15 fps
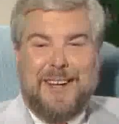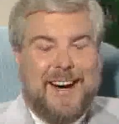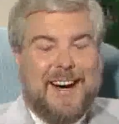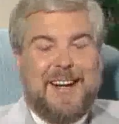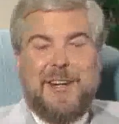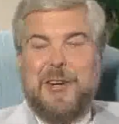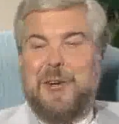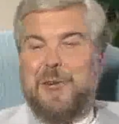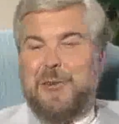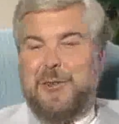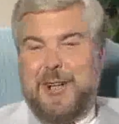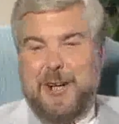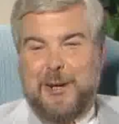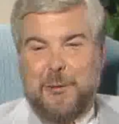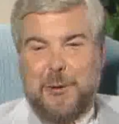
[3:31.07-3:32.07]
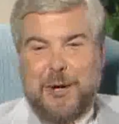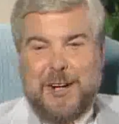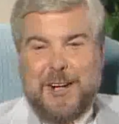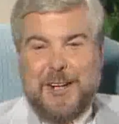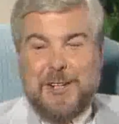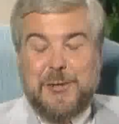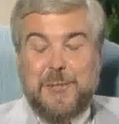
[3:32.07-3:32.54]
I don't care what
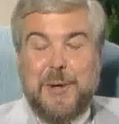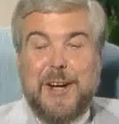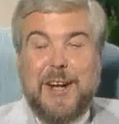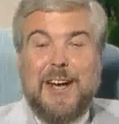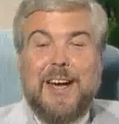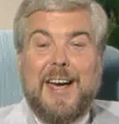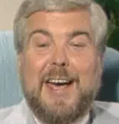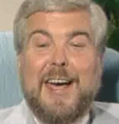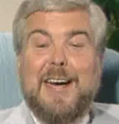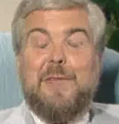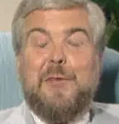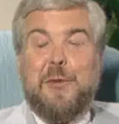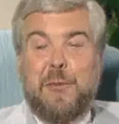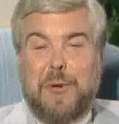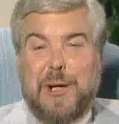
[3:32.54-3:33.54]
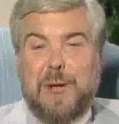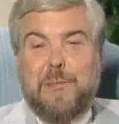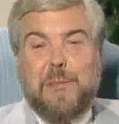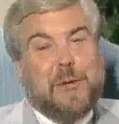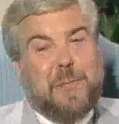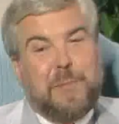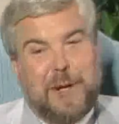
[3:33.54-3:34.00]
it is, but have 3
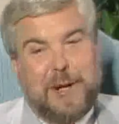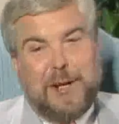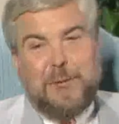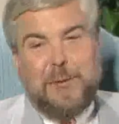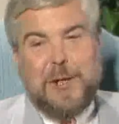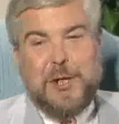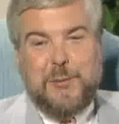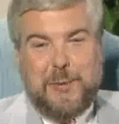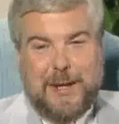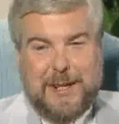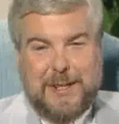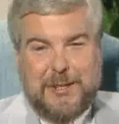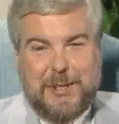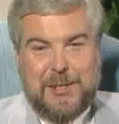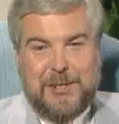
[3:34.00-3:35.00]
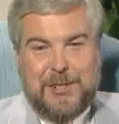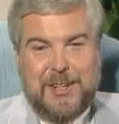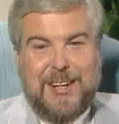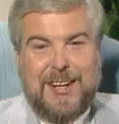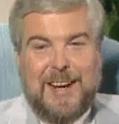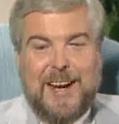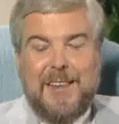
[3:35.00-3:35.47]
prepared responses
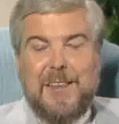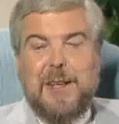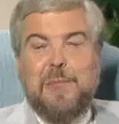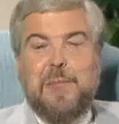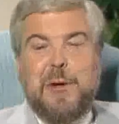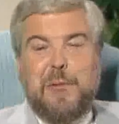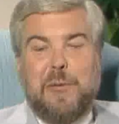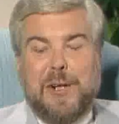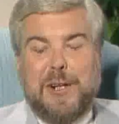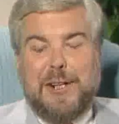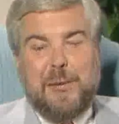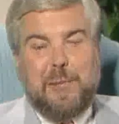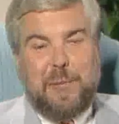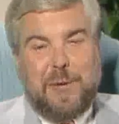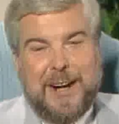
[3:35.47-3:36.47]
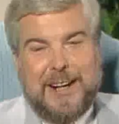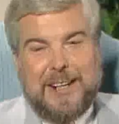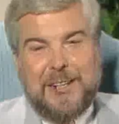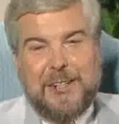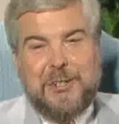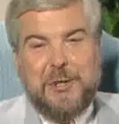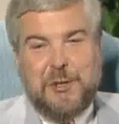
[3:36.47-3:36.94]
and then be willing to
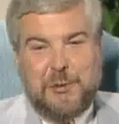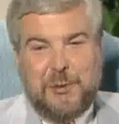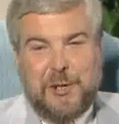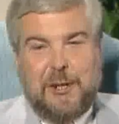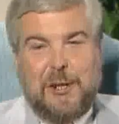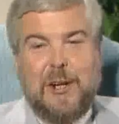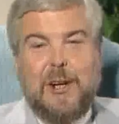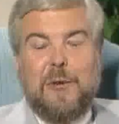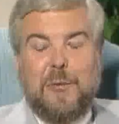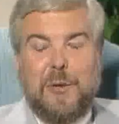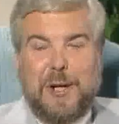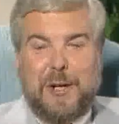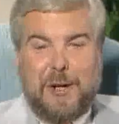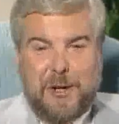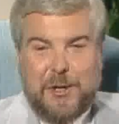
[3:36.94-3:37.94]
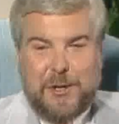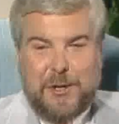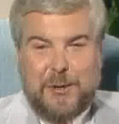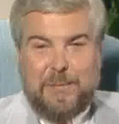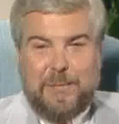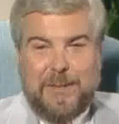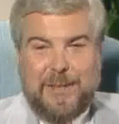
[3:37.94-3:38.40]
practice, drill, rehearse
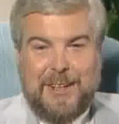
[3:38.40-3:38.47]
them.